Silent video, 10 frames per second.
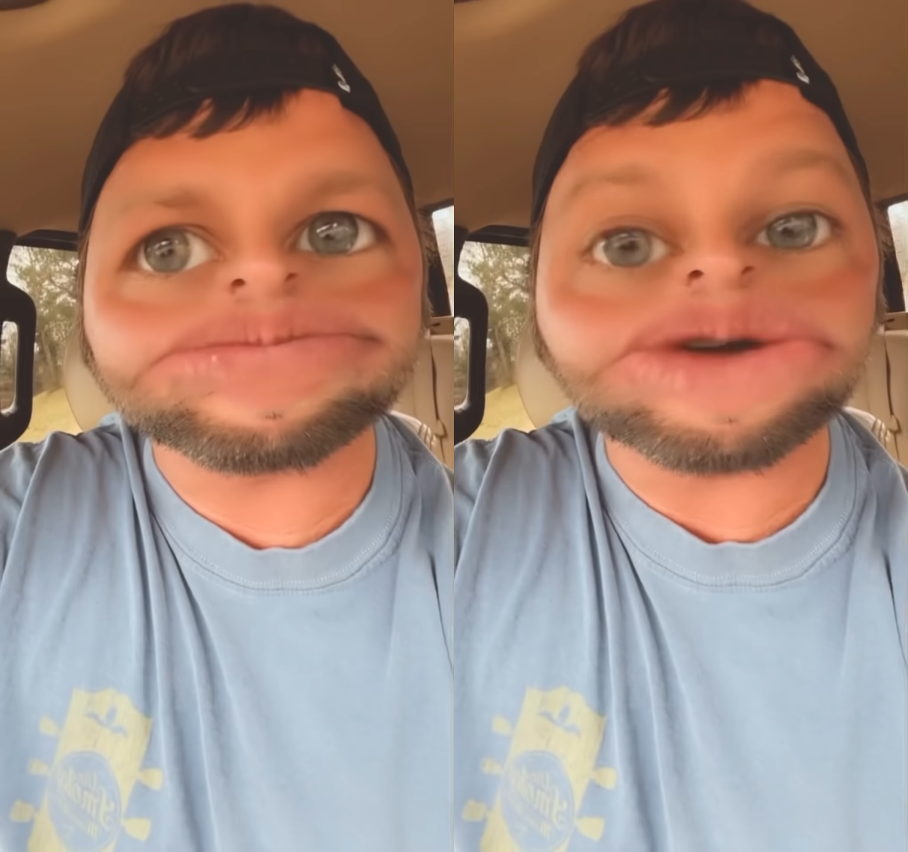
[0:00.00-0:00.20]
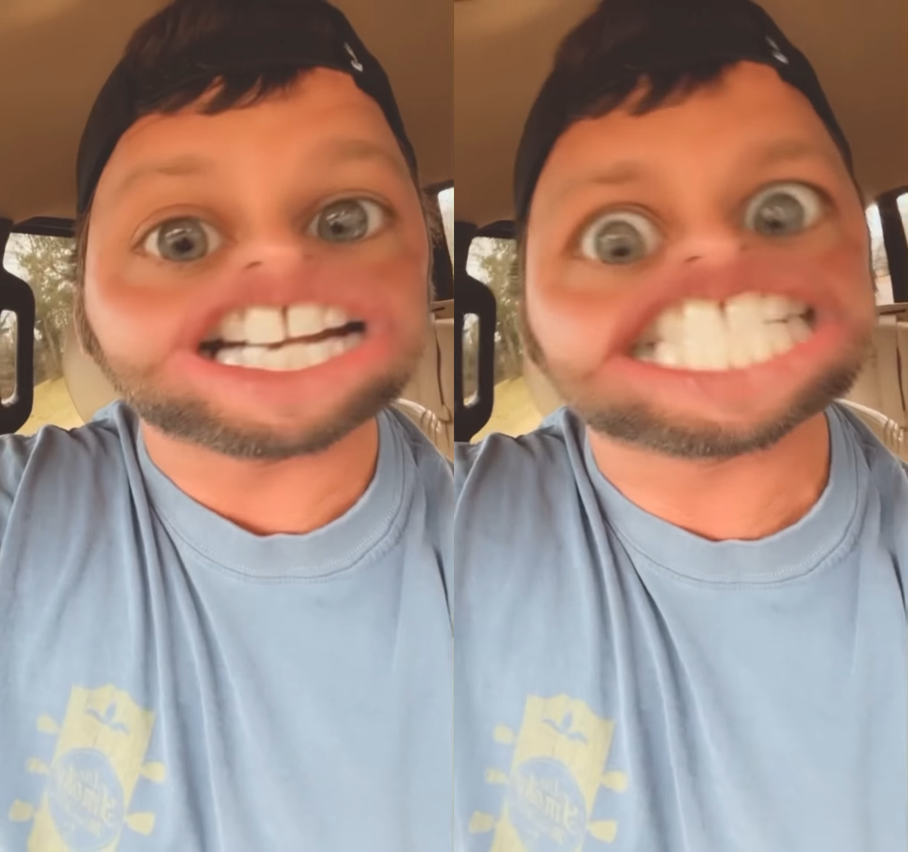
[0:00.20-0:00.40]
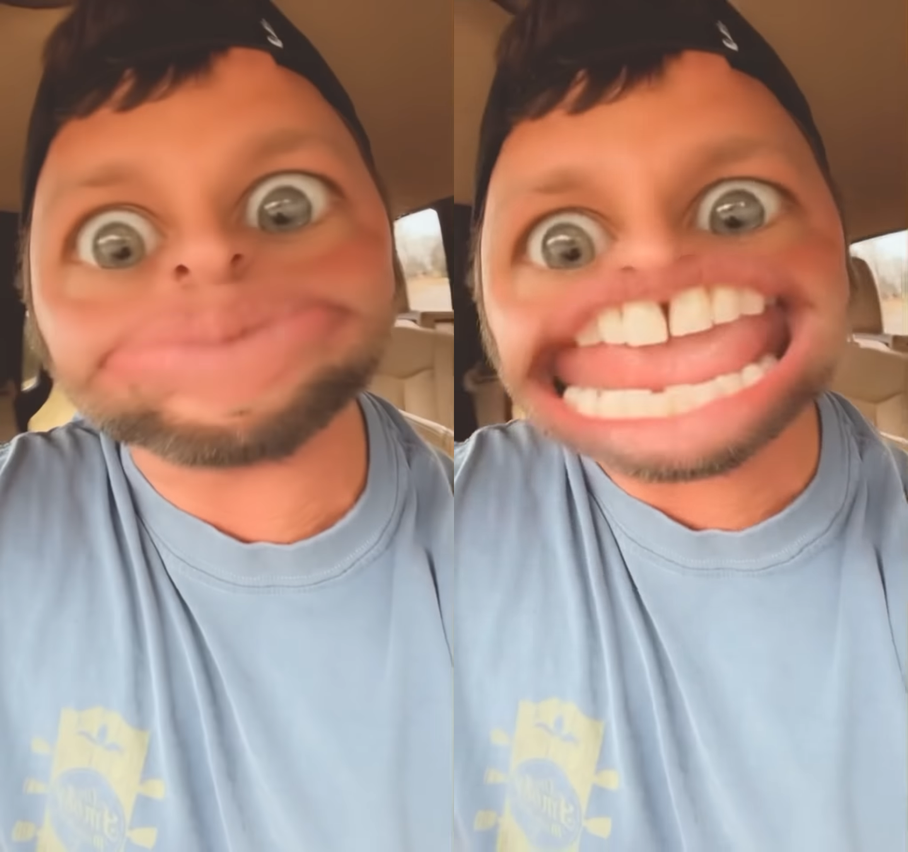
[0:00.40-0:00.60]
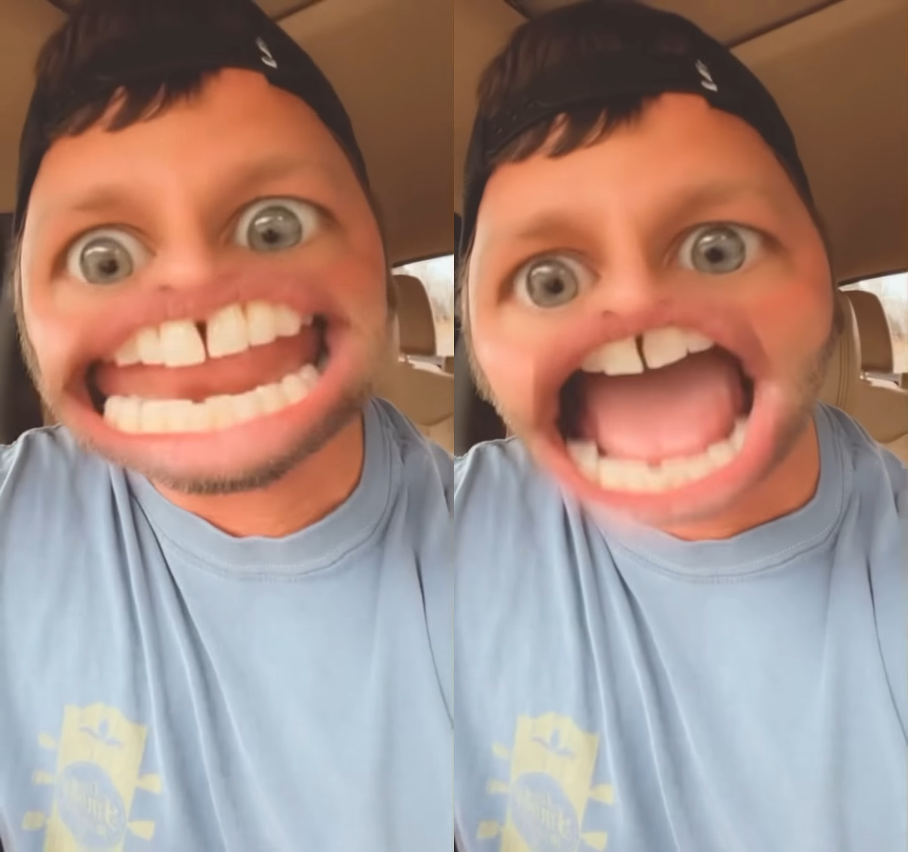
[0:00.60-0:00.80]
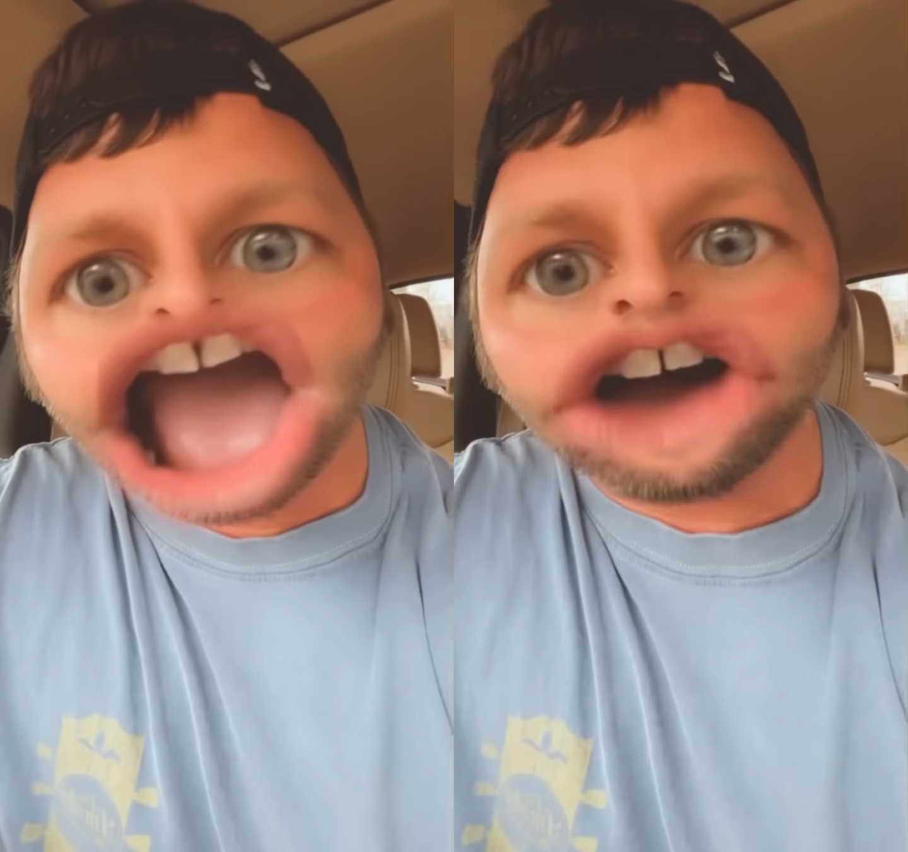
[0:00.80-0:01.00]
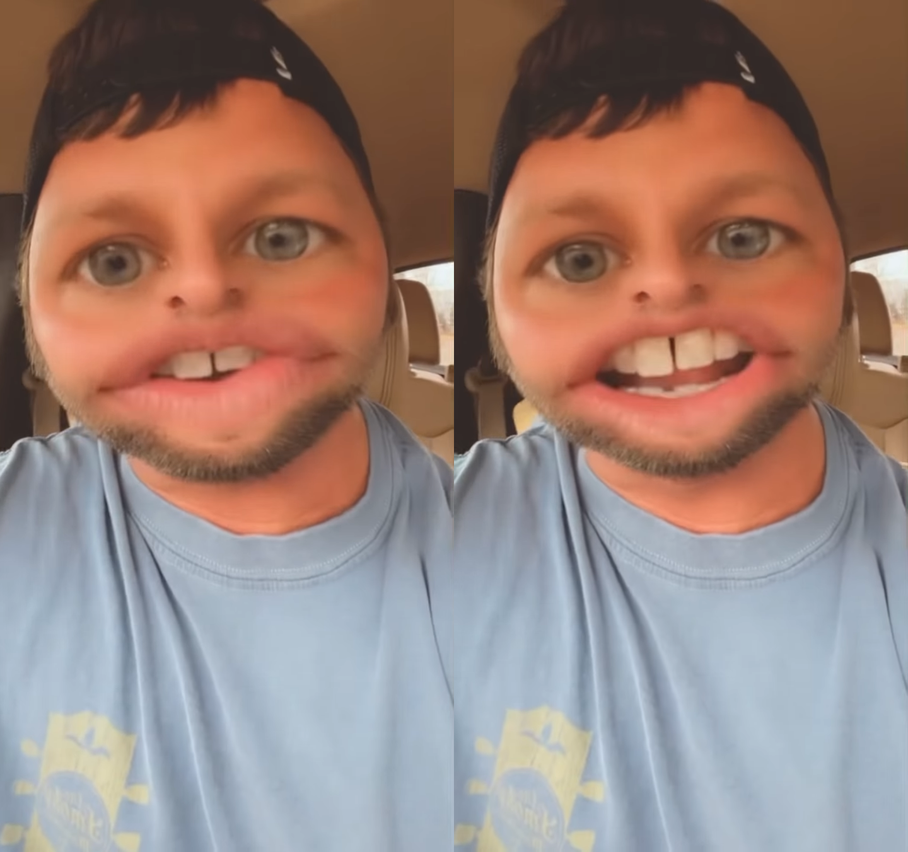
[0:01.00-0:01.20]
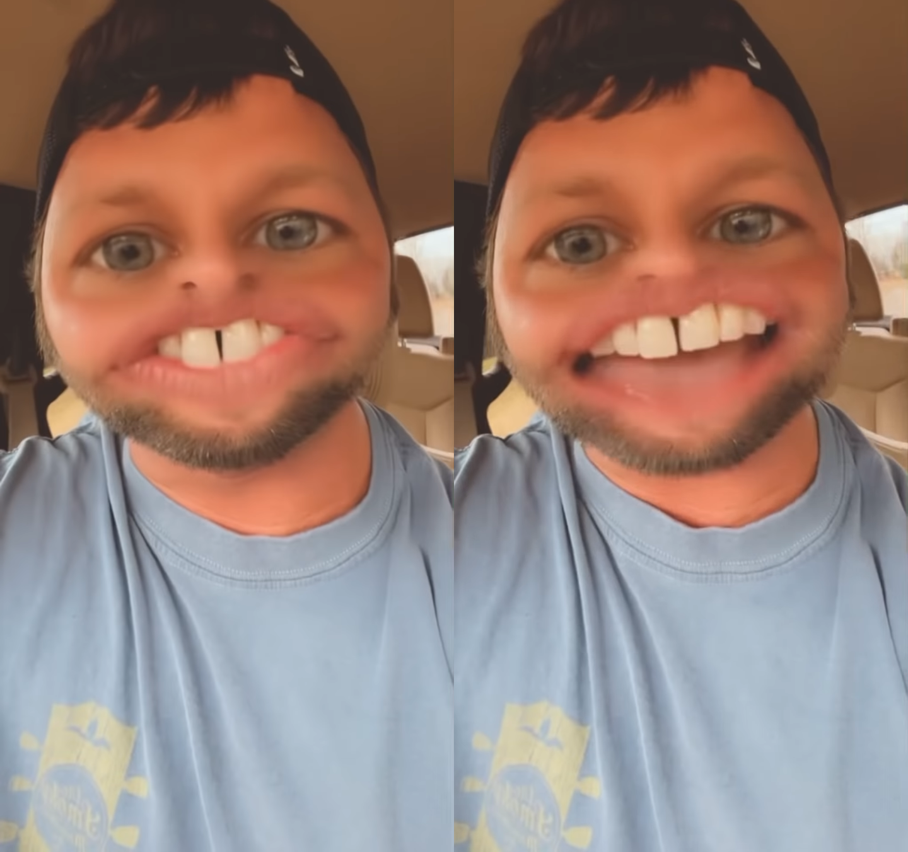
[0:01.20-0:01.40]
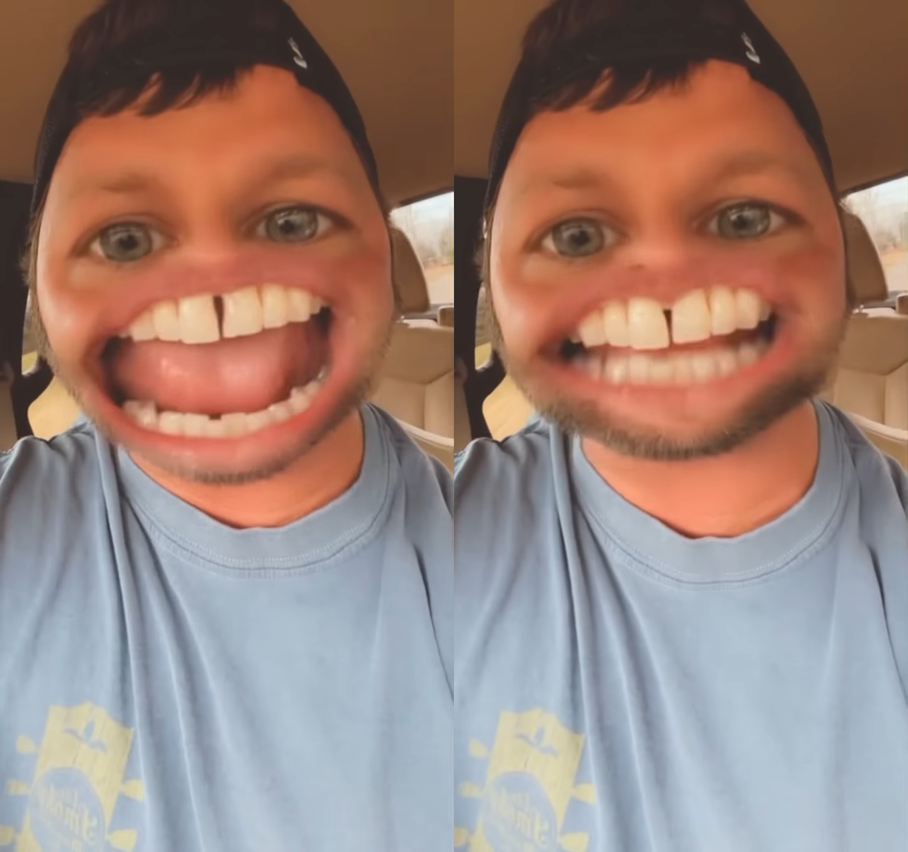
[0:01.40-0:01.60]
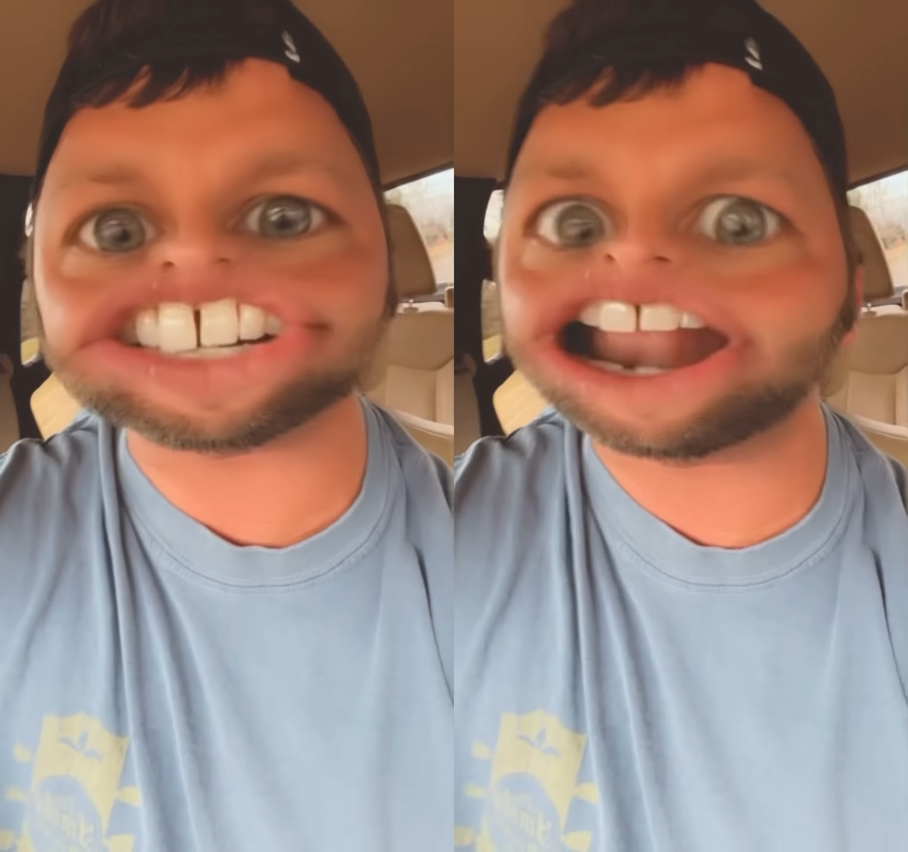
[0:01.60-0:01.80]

he would speed off a little faster,